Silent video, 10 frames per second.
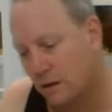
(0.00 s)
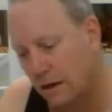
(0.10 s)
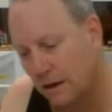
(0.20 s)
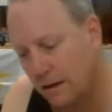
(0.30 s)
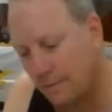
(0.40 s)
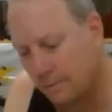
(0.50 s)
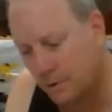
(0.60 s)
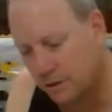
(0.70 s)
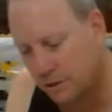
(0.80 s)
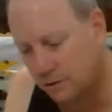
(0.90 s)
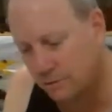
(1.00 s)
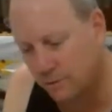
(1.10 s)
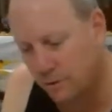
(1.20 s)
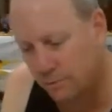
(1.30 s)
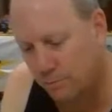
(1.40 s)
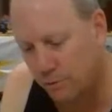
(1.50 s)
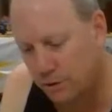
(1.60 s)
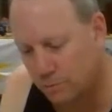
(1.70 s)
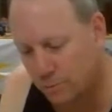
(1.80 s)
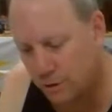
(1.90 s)
I still find
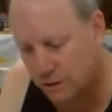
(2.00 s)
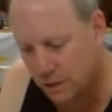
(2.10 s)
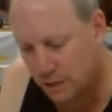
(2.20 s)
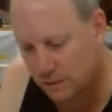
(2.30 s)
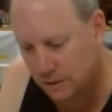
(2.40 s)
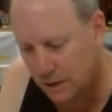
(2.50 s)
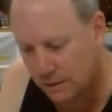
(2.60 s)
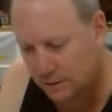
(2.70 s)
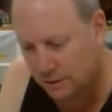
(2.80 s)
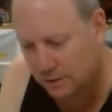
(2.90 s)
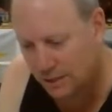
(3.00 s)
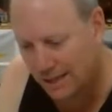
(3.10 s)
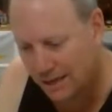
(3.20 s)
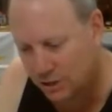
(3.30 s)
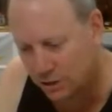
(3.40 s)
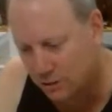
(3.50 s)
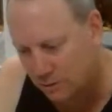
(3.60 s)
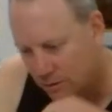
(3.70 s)
bricks and pieces has a selection.